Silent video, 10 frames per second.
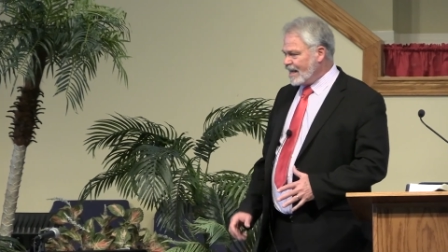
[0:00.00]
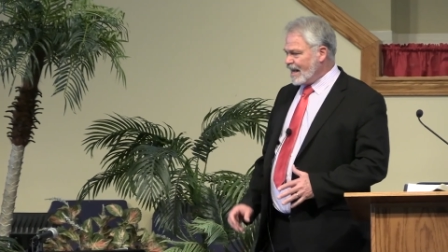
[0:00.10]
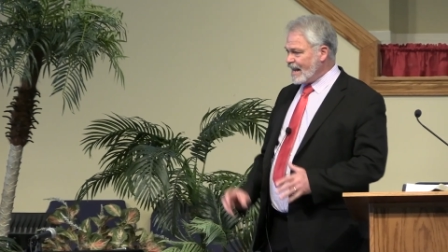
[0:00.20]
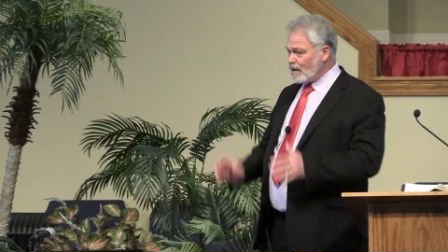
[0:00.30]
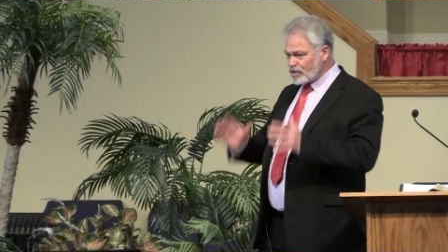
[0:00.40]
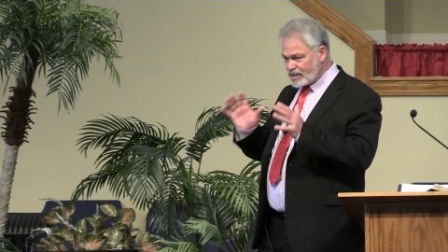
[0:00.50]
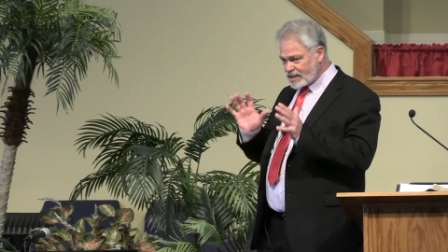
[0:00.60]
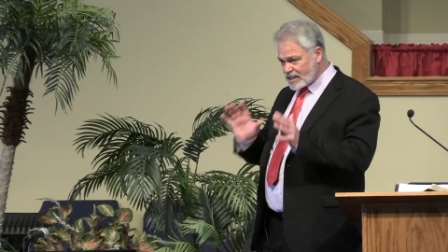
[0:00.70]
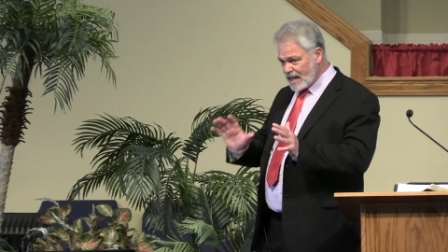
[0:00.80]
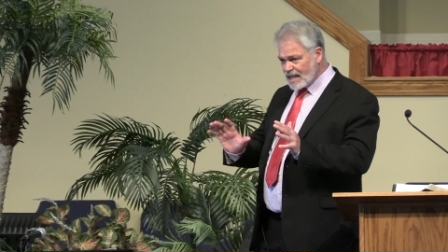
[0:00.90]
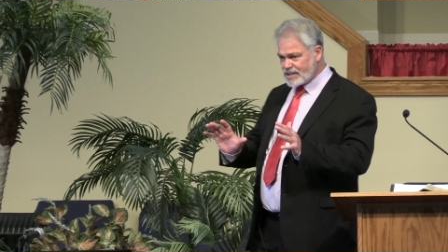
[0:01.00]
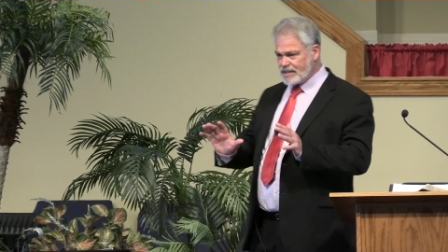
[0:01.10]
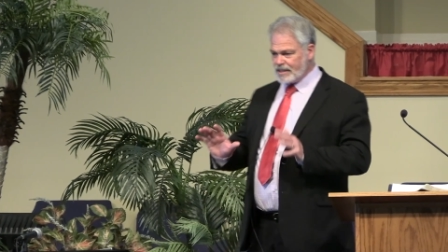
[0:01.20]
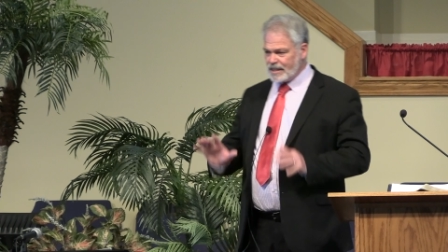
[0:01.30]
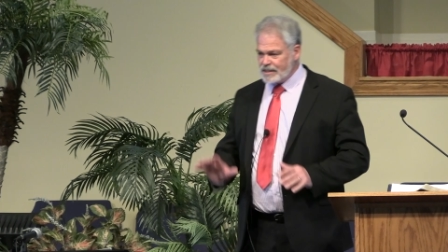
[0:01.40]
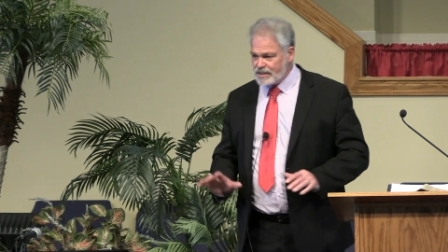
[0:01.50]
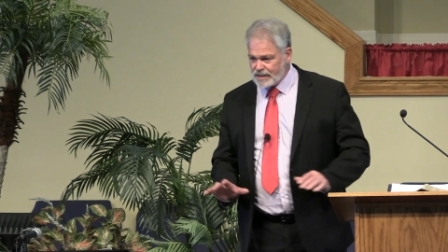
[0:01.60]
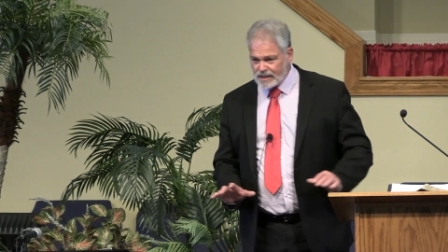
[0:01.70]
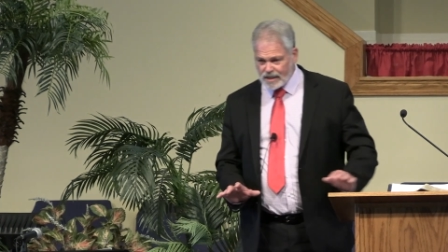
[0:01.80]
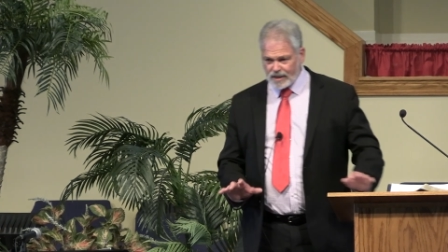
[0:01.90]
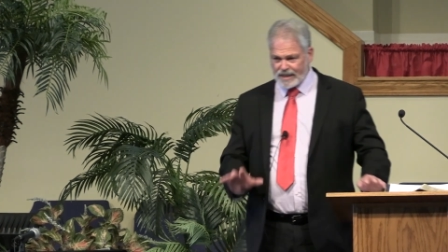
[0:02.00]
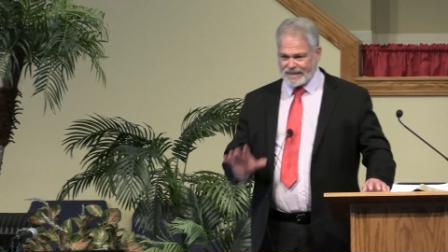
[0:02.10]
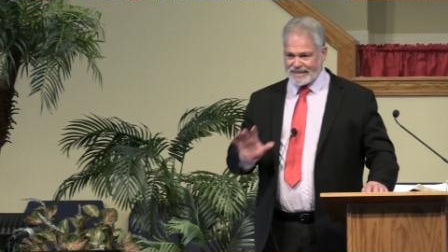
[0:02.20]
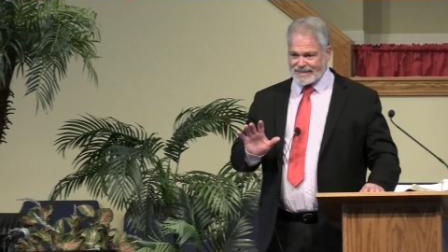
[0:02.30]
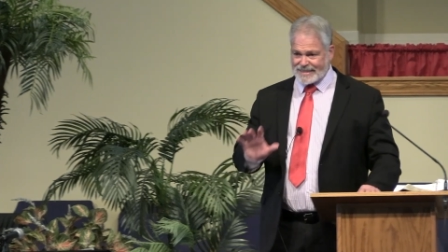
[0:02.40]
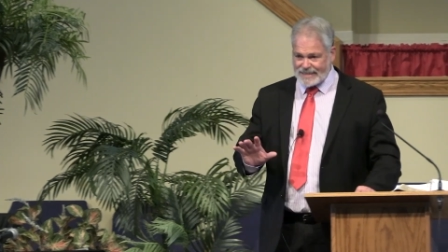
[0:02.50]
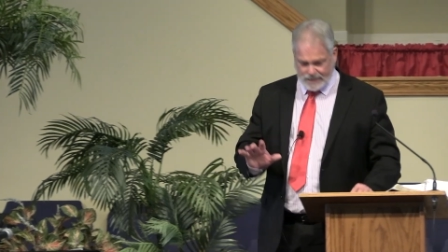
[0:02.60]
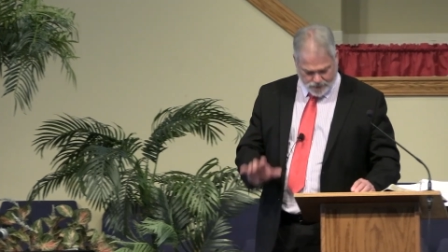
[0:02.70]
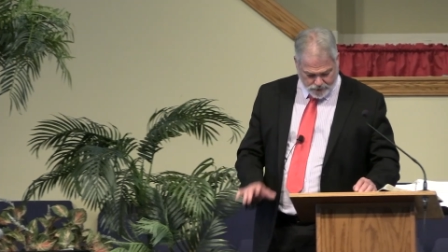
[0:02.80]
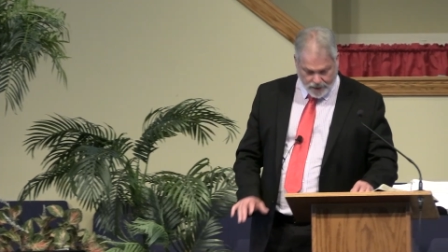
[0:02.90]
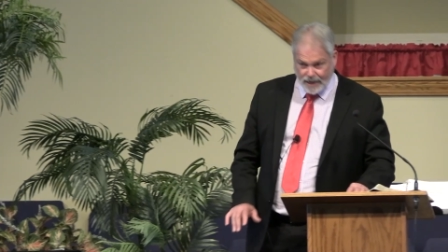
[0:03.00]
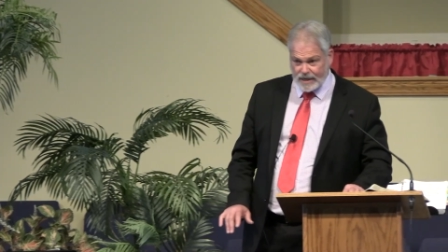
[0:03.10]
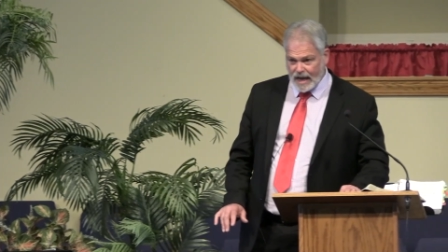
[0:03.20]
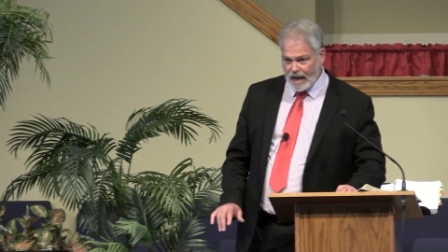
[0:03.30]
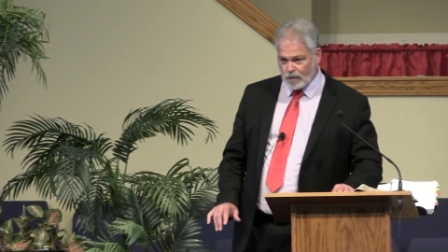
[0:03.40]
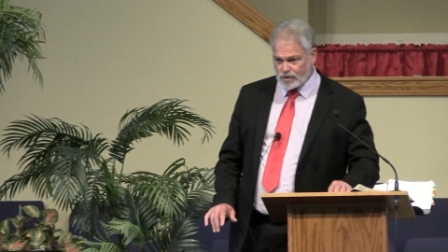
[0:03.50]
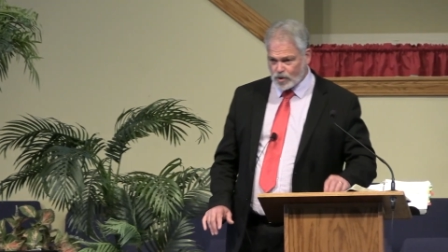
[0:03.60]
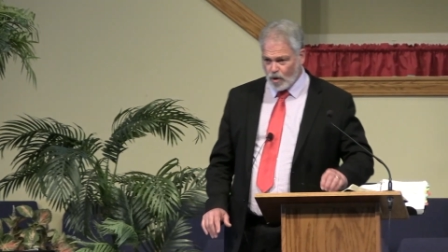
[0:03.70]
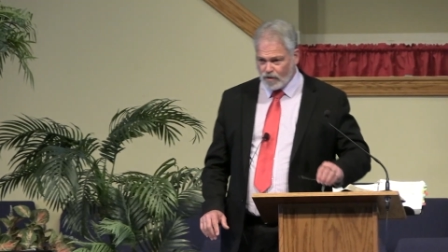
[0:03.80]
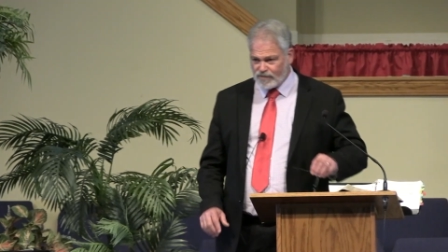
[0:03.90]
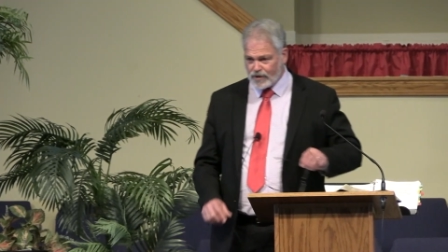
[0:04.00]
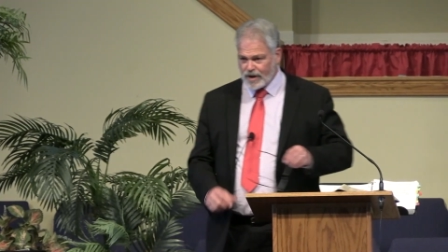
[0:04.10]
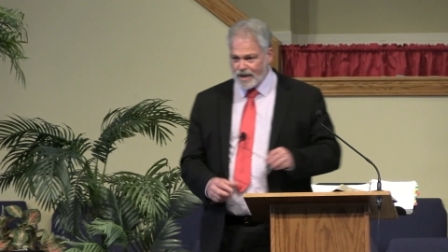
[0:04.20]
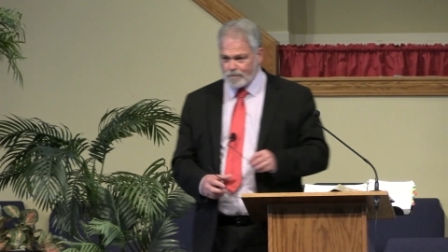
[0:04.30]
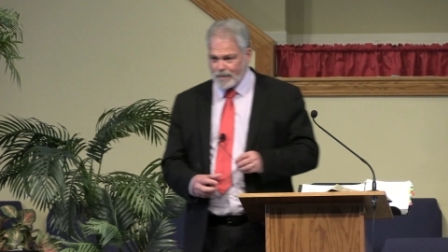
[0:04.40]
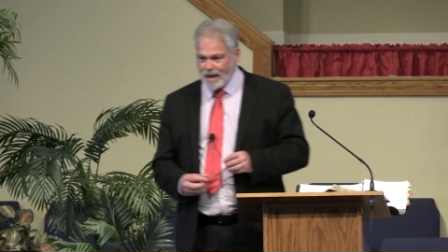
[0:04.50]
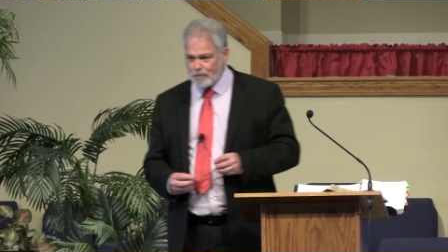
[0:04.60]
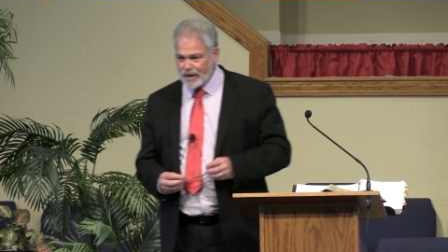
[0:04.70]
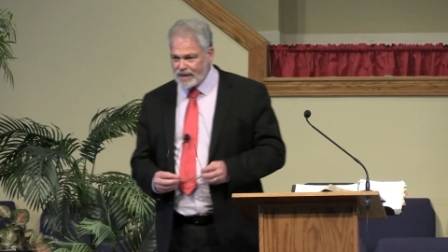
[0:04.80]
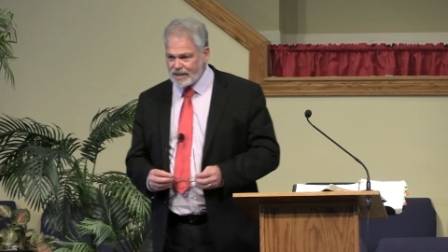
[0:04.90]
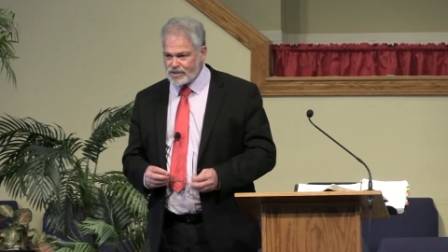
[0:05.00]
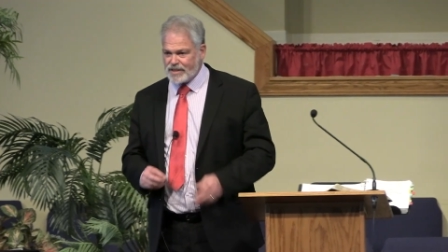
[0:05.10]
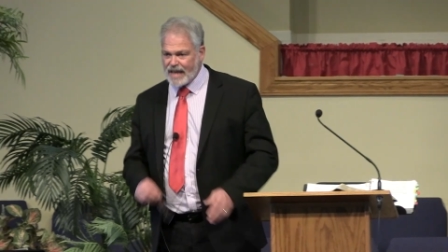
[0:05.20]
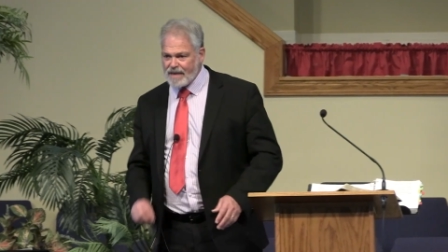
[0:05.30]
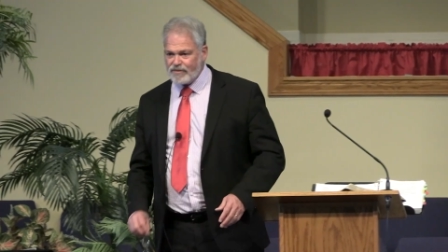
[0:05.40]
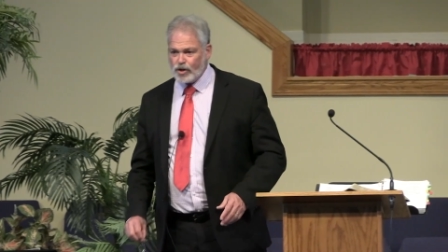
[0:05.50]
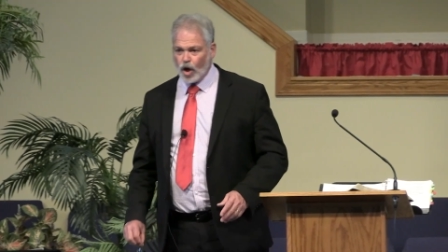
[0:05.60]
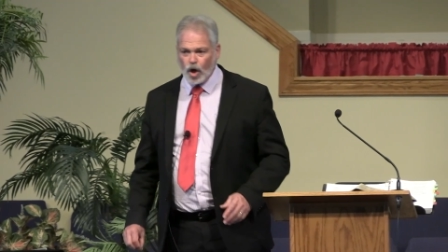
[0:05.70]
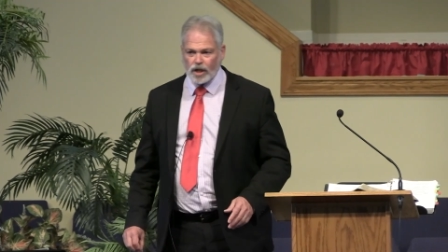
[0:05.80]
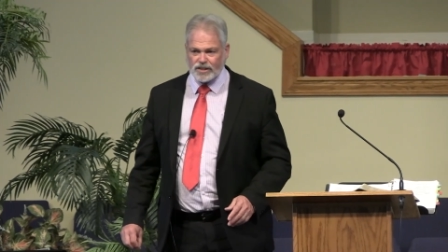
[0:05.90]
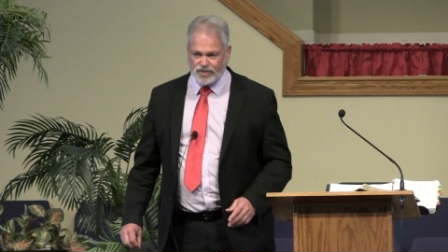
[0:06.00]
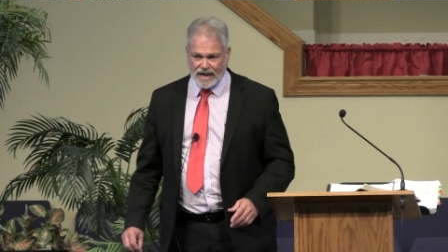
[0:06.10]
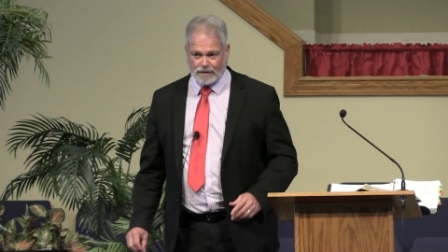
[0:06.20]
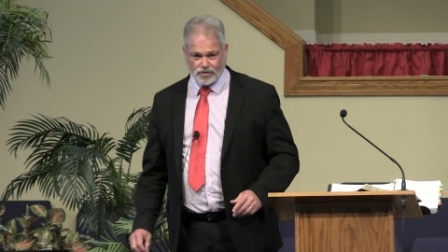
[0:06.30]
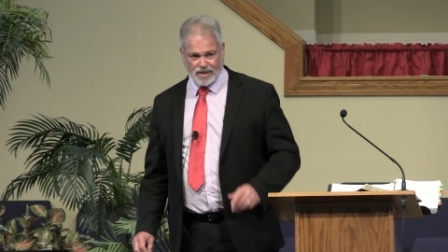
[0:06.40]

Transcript: And I was disgusted until in the sixth grade, I was over at my buddy's David Hulling's house.